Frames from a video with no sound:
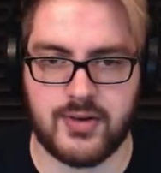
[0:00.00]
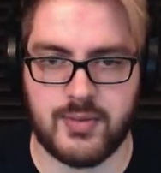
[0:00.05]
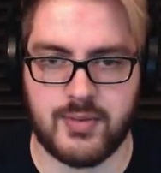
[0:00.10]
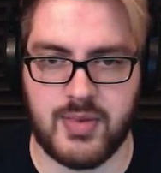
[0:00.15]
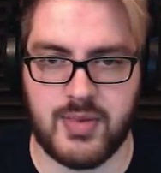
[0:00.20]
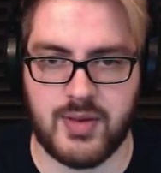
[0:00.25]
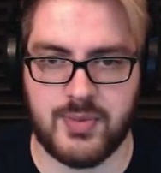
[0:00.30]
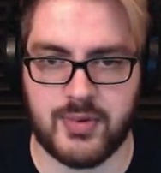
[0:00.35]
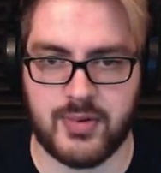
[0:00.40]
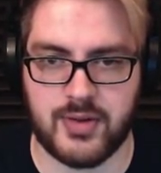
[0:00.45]

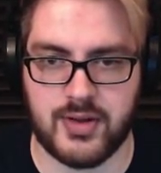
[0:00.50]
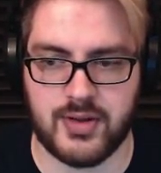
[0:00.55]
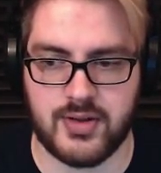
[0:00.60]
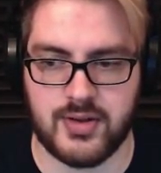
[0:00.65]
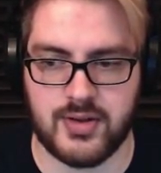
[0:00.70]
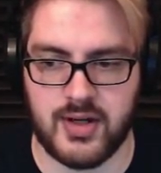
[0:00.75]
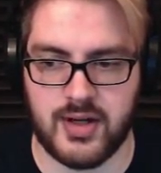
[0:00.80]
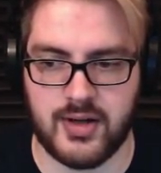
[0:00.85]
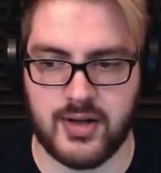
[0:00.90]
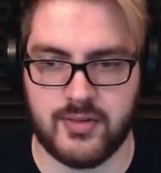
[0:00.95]
people could,
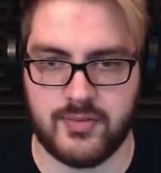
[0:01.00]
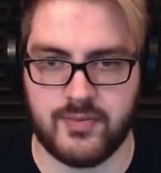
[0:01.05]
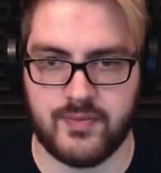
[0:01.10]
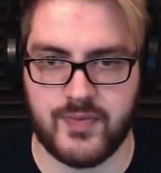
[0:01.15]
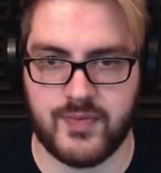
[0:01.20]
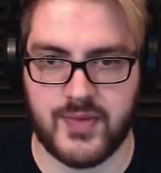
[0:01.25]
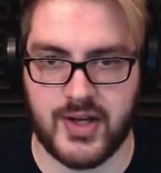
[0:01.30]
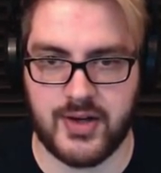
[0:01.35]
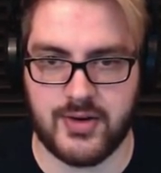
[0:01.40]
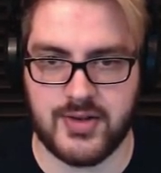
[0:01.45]
you know,
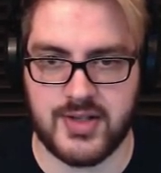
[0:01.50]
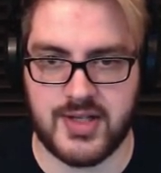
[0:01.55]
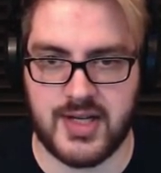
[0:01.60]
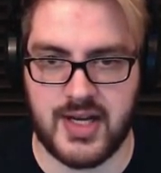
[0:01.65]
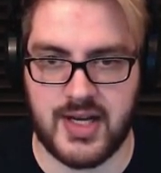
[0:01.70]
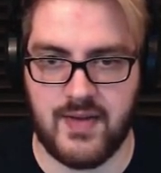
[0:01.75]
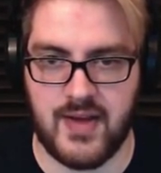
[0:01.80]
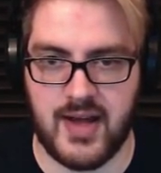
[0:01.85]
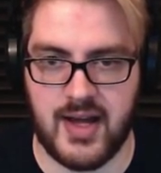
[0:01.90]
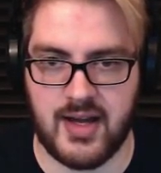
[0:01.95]

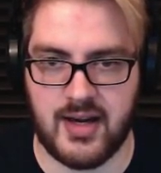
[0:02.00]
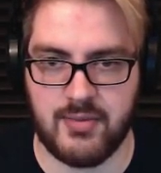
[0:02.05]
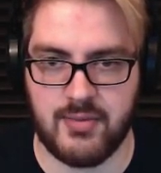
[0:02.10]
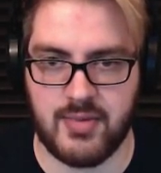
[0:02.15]
understand that and be